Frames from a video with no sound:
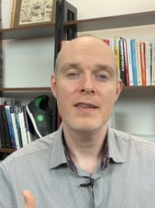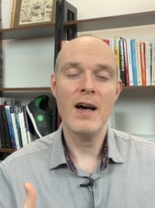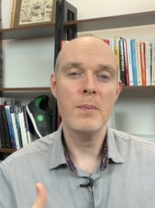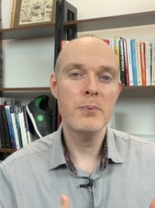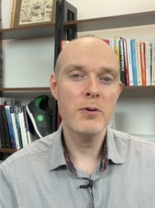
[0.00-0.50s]
that
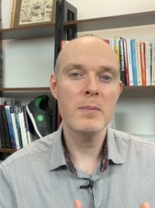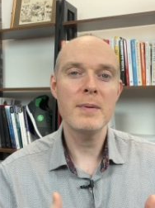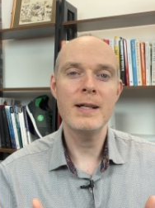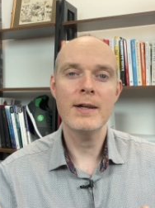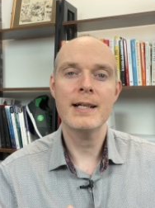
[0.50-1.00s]
are
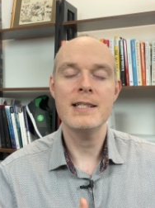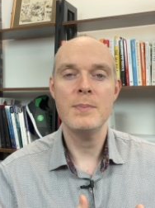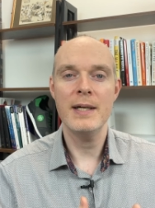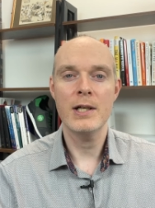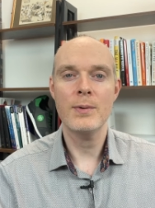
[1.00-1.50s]
probably likely to
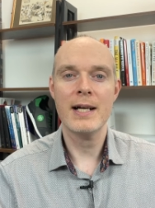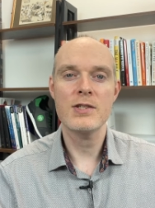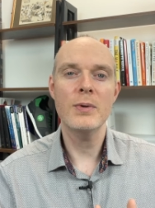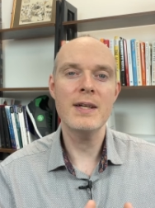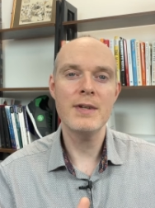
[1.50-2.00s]
be incorrect?
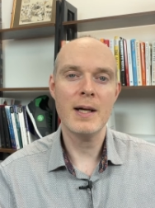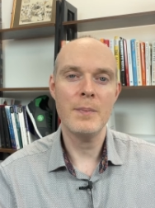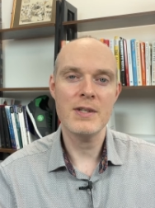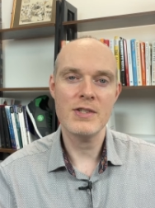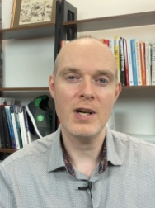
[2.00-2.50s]
So, I want to give you a
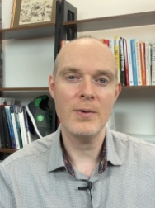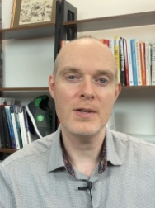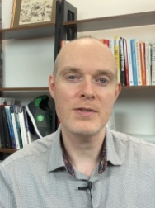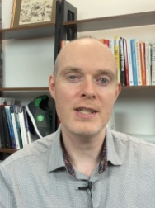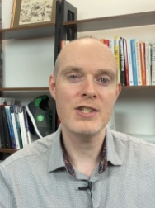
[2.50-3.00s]
couple of scenarios in this.